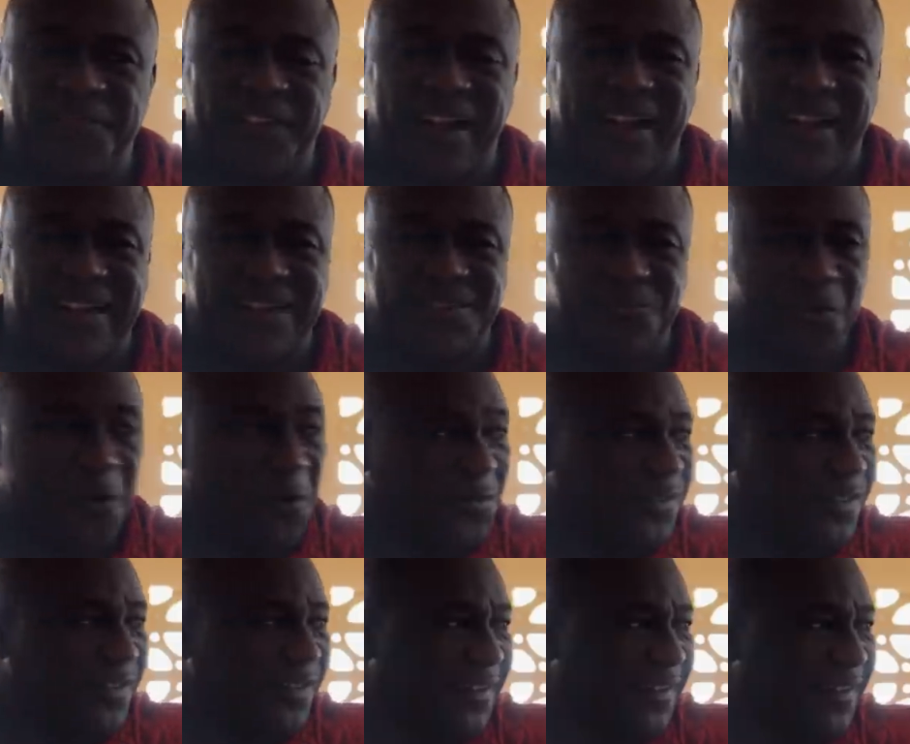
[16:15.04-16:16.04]
Afriyie Ankrah's role?
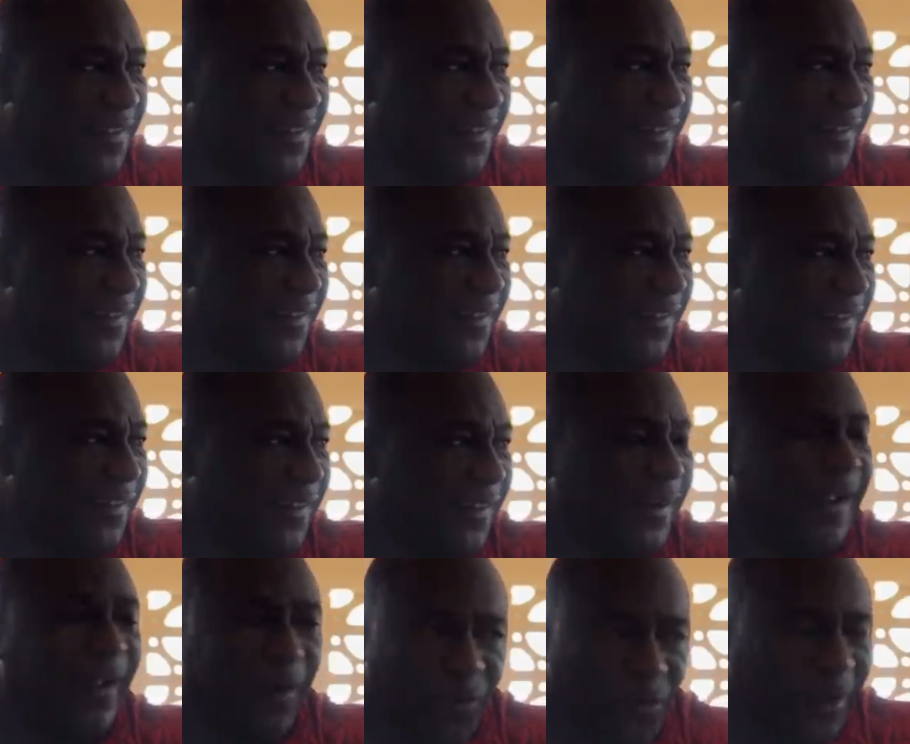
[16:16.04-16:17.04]

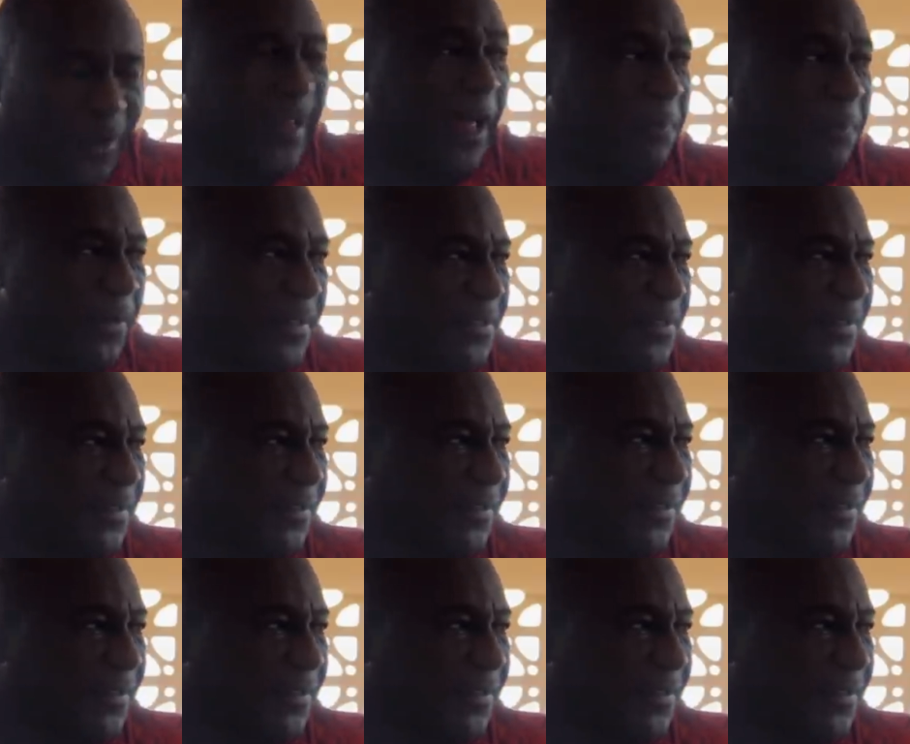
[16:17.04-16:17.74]
What happened?